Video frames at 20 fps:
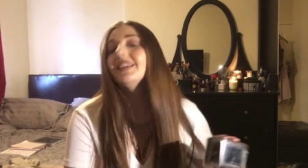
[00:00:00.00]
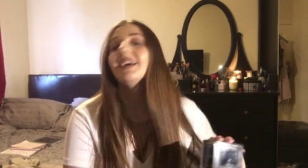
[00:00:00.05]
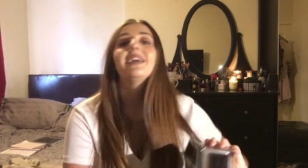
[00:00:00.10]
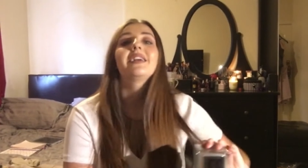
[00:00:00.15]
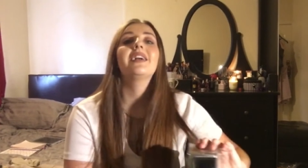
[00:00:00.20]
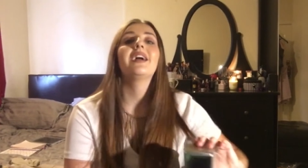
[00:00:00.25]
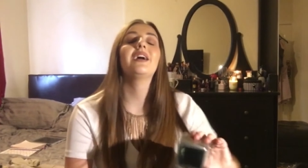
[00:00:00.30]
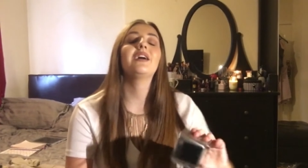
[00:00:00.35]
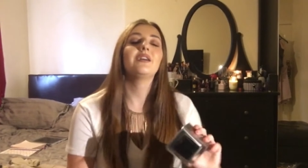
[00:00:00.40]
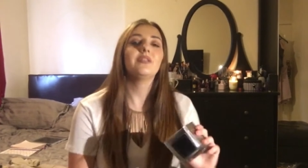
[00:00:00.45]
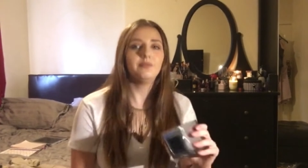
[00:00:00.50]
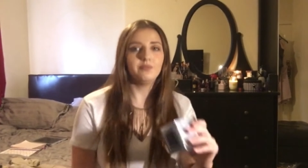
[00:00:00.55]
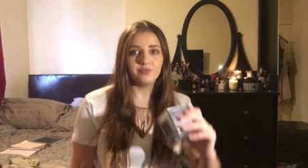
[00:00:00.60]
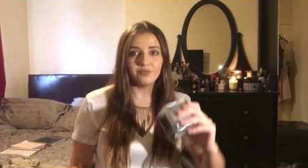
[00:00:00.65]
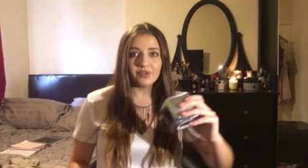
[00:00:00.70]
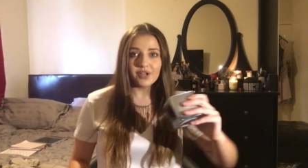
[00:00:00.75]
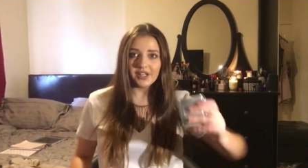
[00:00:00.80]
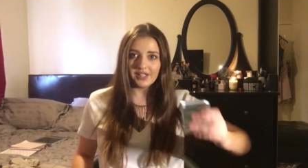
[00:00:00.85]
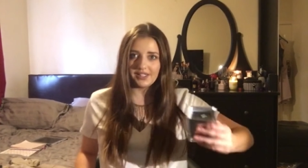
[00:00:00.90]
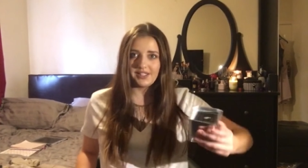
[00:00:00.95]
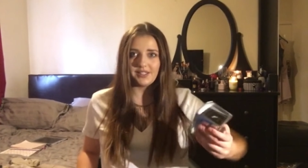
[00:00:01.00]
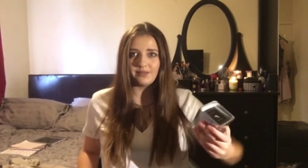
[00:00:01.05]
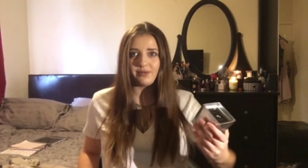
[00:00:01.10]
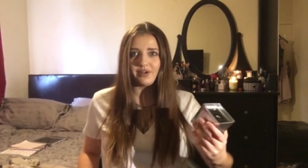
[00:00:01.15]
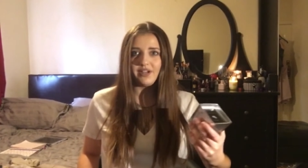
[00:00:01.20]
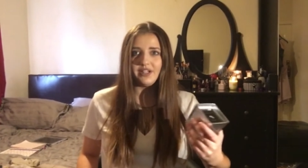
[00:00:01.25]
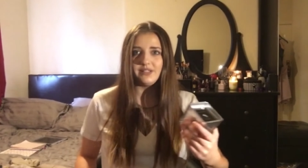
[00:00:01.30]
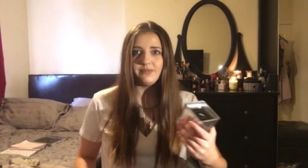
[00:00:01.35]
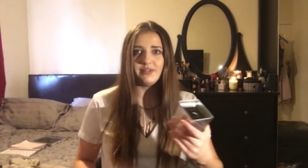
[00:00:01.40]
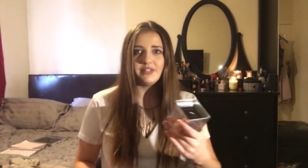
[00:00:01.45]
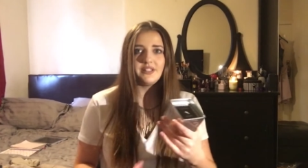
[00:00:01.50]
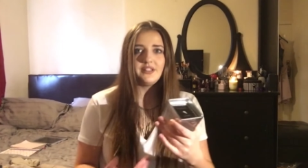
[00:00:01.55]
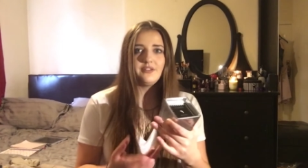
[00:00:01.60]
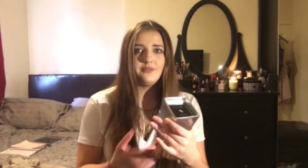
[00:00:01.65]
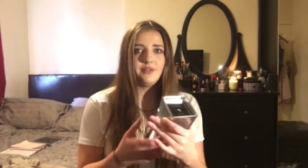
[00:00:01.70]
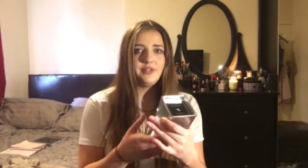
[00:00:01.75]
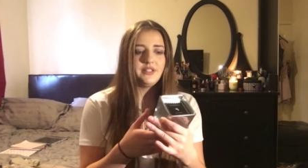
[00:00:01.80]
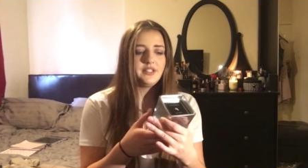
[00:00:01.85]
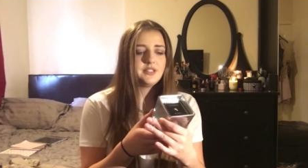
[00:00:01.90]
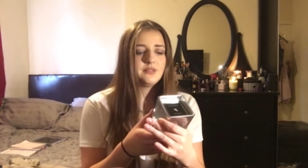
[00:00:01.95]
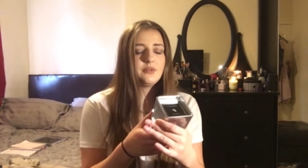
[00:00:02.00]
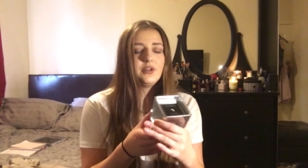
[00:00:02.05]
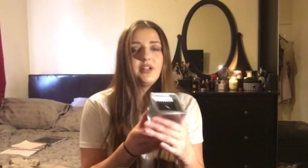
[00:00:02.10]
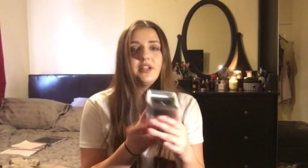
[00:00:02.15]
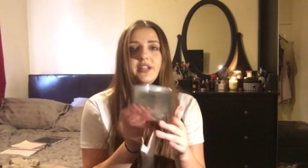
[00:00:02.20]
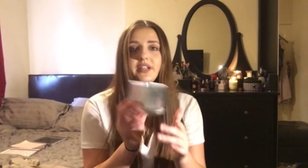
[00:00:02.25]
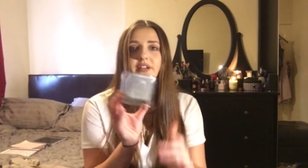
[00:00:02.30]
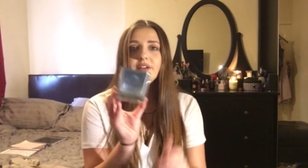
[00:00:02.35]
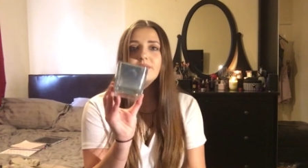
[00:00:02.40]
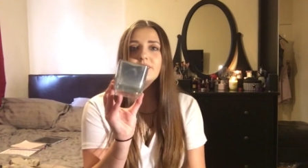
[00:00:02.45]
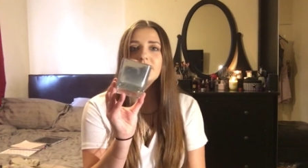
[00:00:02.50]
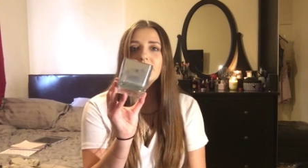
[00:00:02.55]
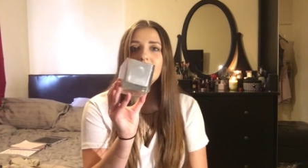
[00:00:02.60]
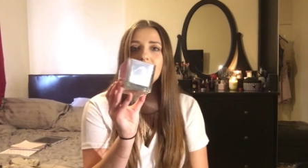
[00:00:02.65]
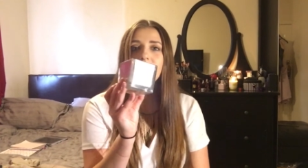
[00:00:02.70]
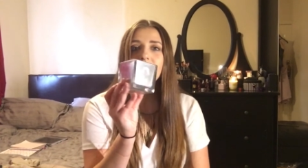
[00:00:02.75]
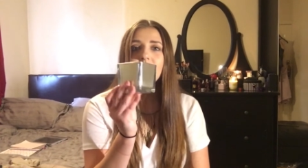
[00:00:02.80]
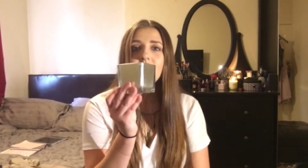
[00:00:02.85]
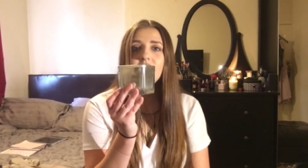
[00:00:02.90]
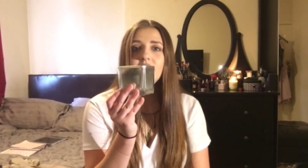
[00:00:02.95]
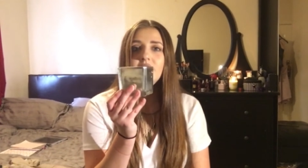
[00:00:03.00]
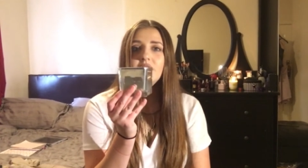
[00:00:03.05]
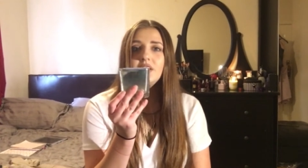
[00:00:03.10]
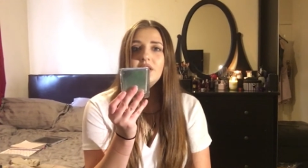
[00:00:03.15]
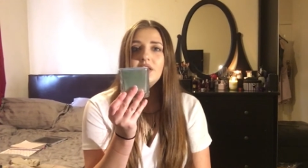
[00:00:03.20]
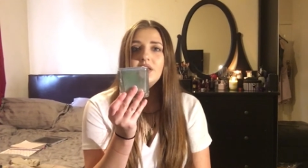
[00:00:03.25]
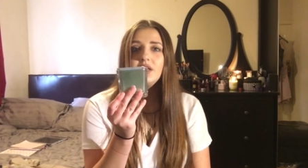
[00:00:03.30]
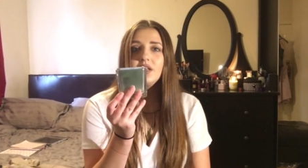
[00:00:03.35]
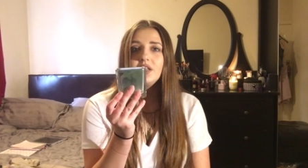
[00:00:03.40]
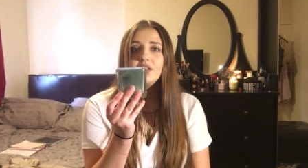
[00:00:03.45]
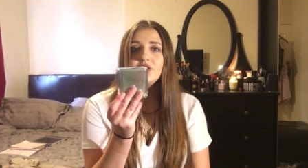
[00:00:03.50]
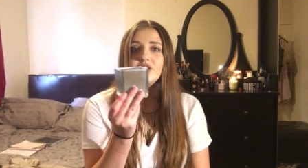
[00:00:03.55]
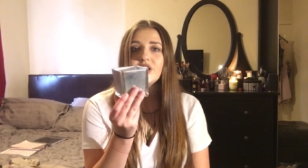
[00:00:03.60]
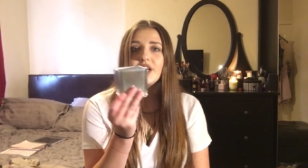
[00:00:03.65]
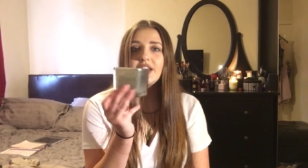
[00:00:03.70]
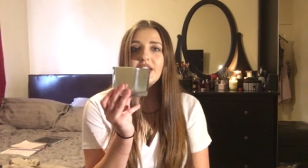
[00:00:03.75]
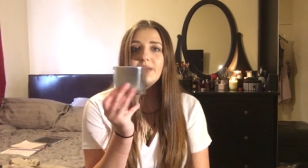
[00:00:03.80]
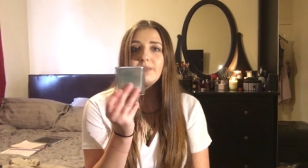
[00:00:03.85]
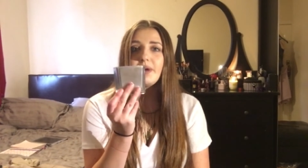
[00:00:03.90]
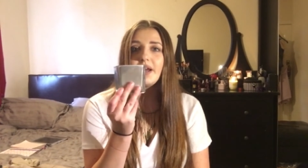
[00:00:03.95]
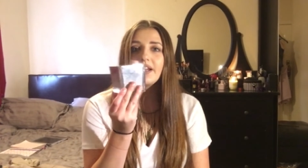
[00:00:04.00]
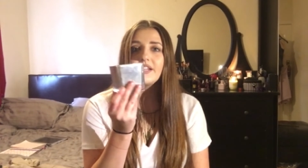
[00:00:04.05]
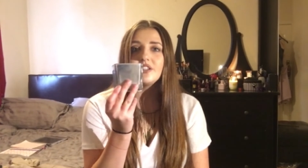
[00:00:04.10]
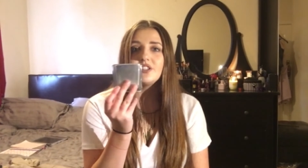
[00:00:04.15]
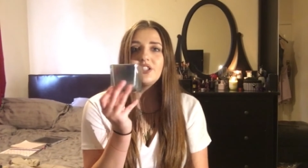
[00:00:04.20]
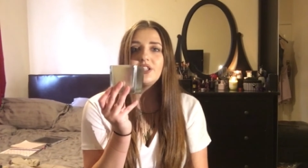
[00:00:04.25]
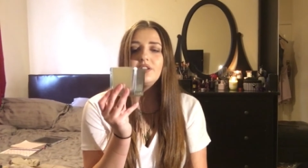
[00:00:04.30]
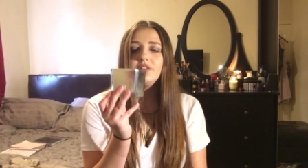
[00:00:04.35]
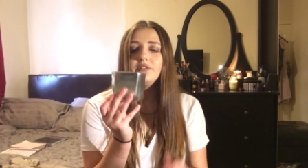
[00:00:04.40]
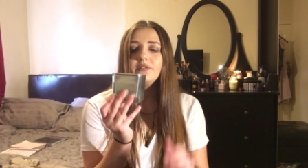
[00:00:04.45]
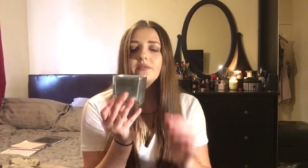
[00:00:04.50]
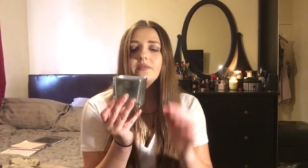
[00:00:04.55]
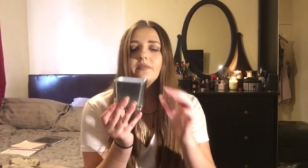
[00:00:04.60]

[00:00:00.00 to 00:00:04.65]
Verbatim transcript: Like I really surprised myself with this one and it comes in shiny packaging